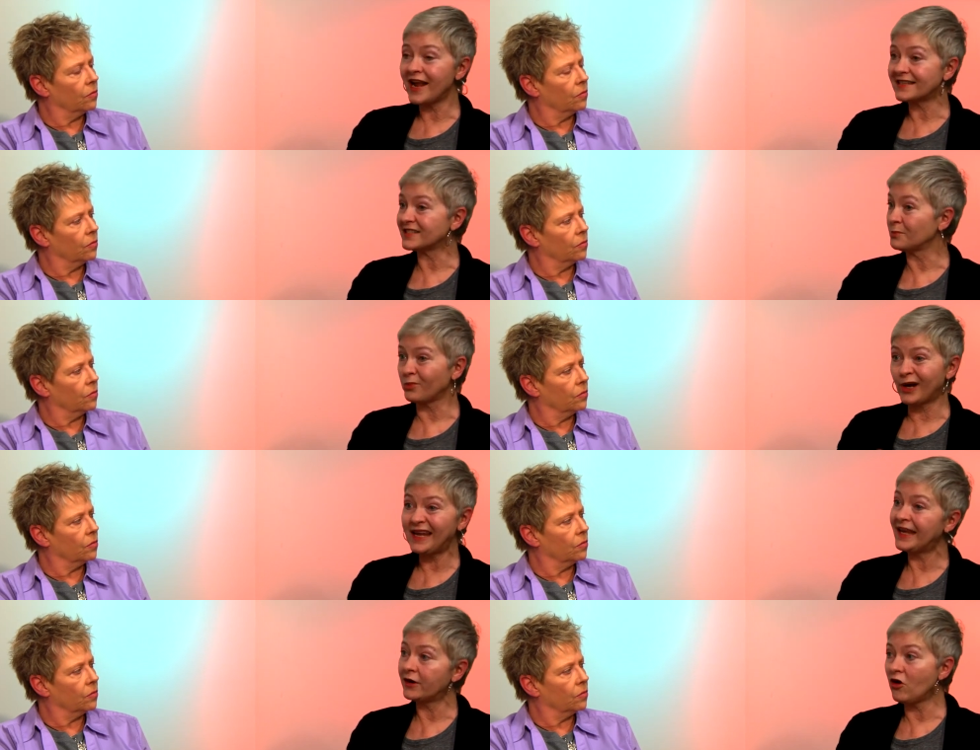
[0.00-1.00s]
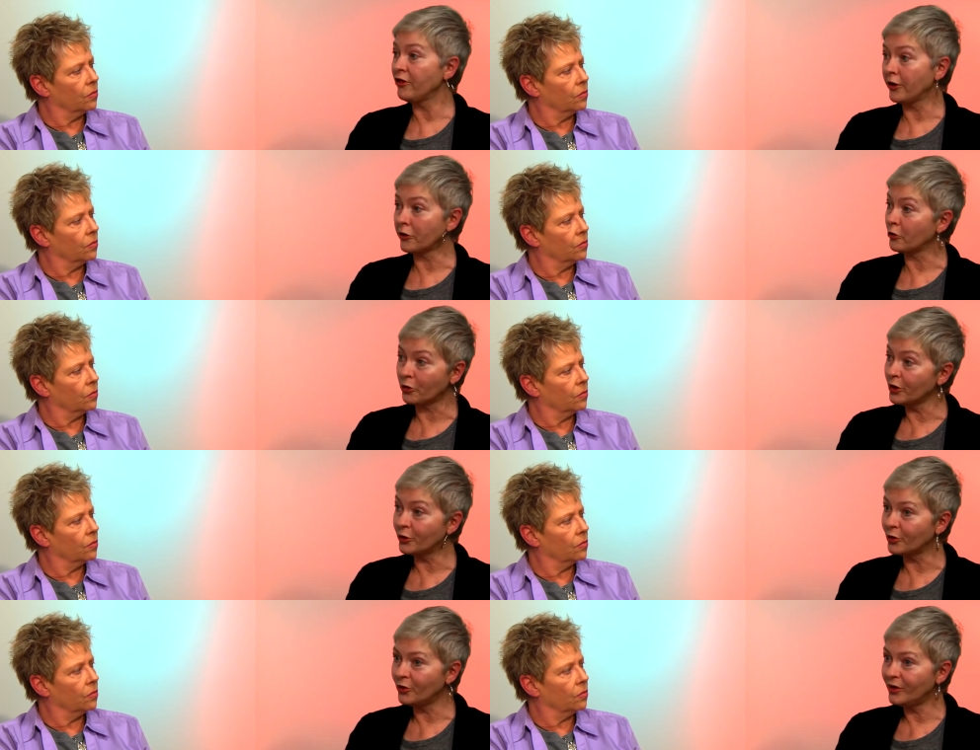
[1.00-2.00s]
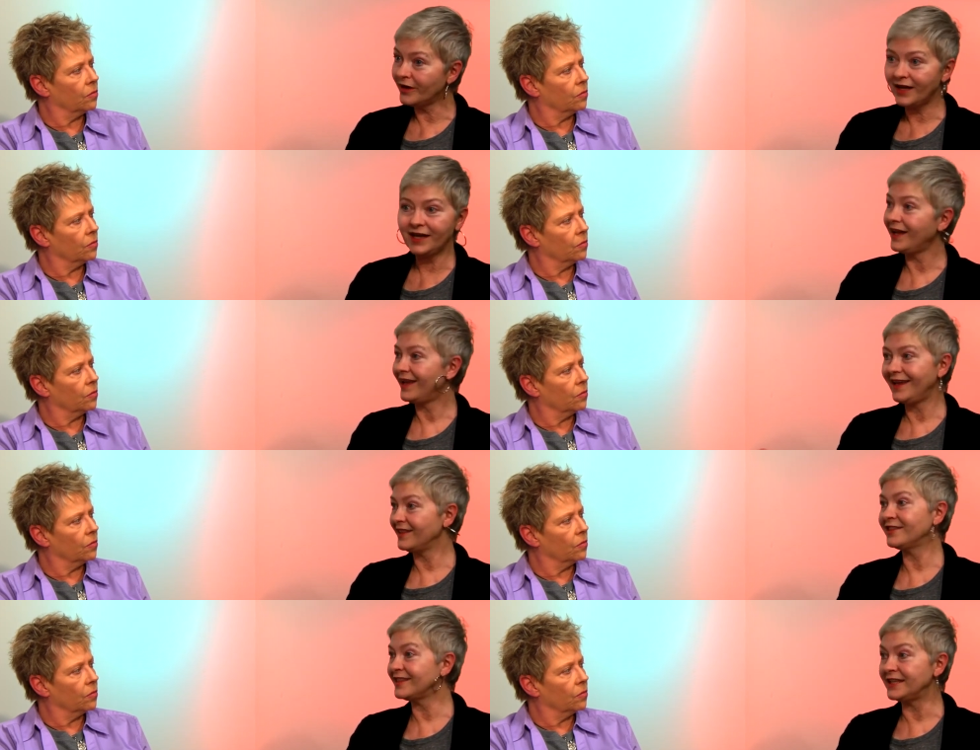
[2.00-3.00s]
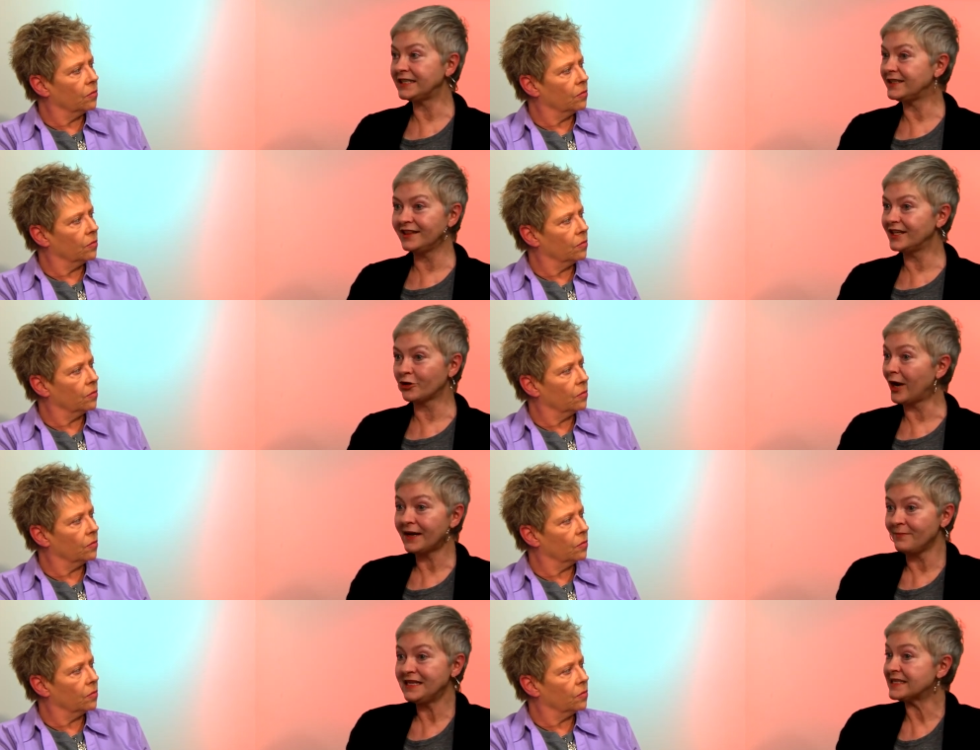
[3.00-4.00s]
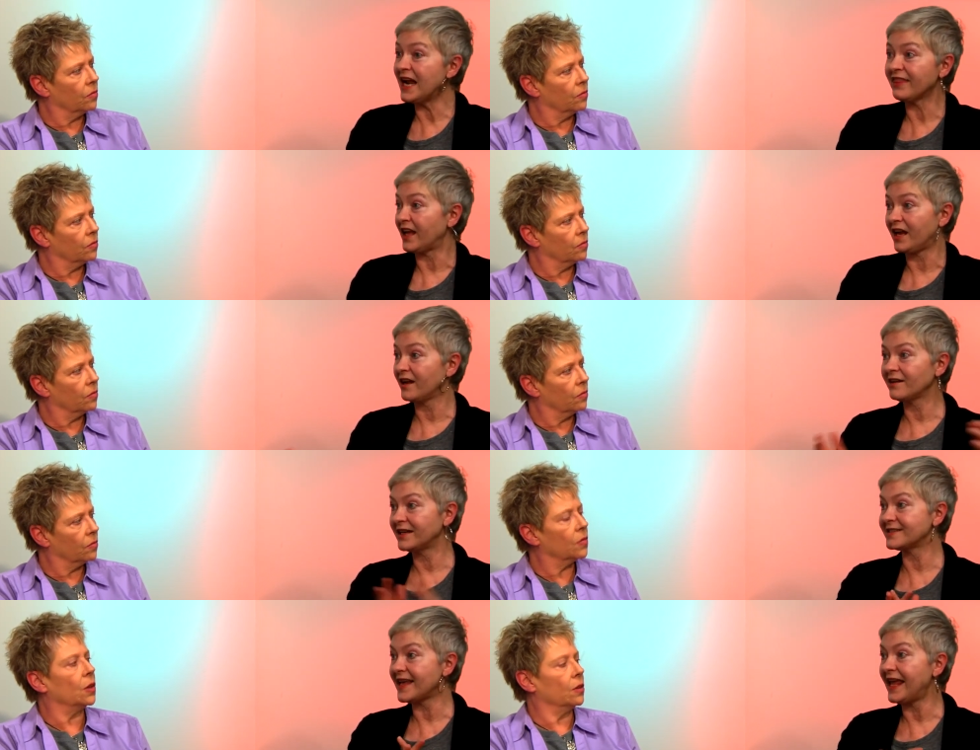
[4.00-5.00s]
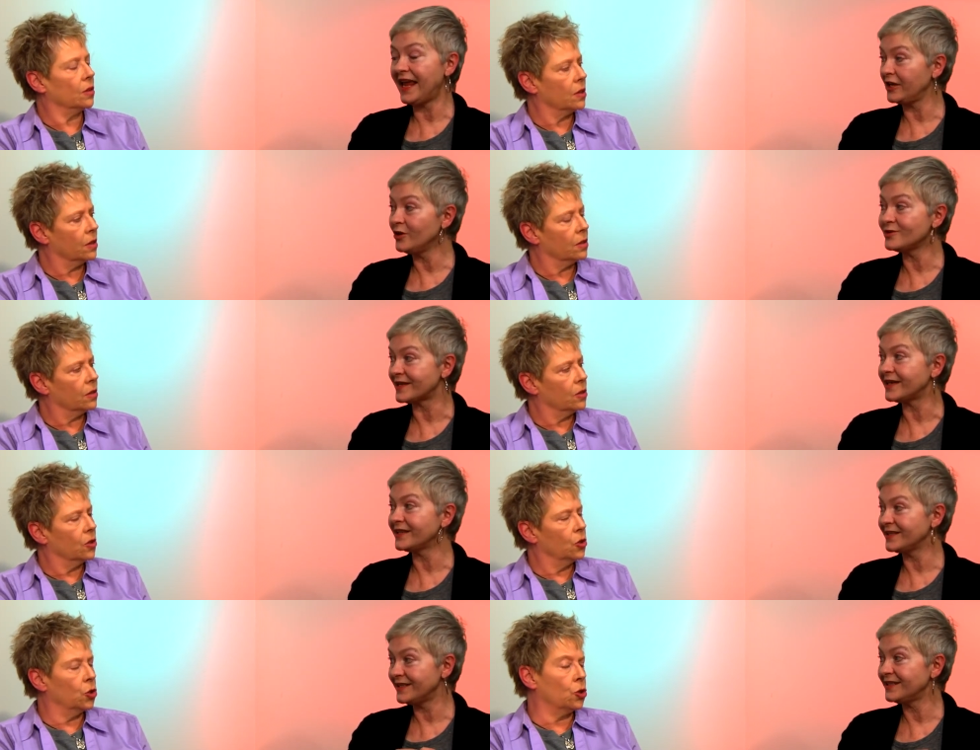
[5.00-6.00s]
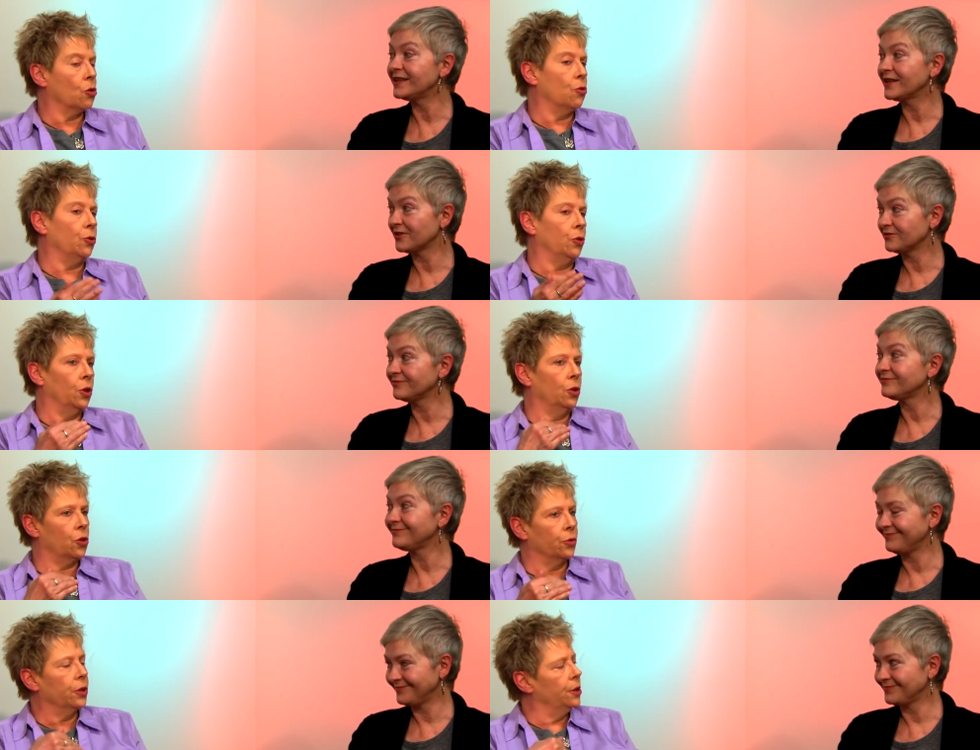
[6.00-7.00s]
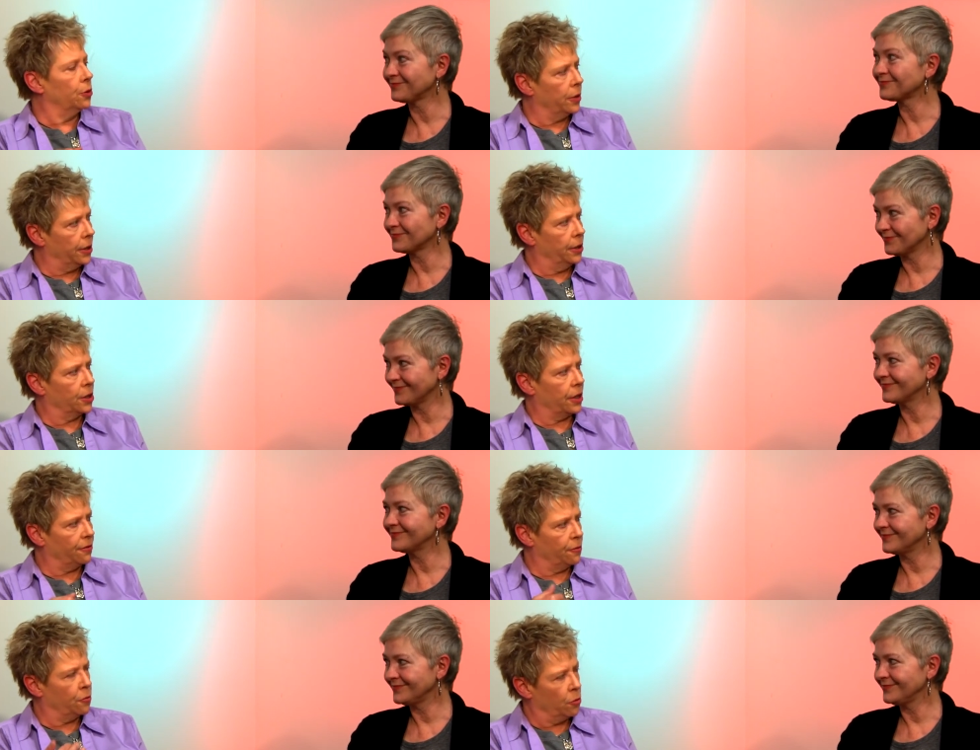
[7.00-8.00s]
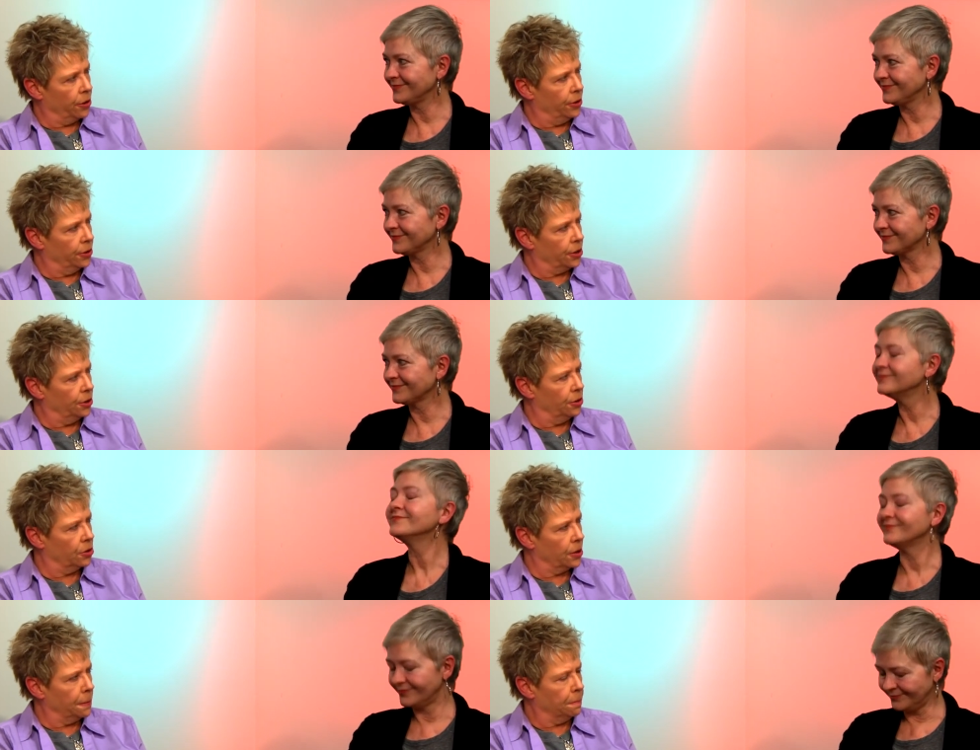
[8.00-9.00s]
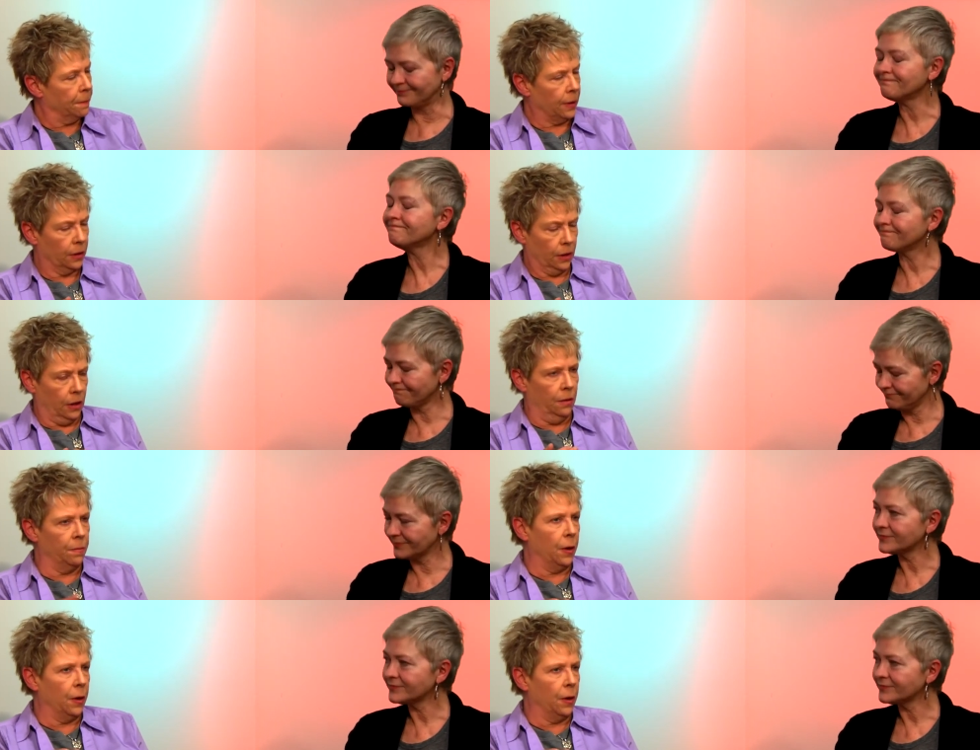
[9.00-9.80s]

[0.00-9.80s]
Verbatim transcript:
Speaker 1: has to bring in all their crew the, the credit means nothing because they can't use it.
Speaker 2: So currently, the credit is set for four years, did you say? Mm-hmm.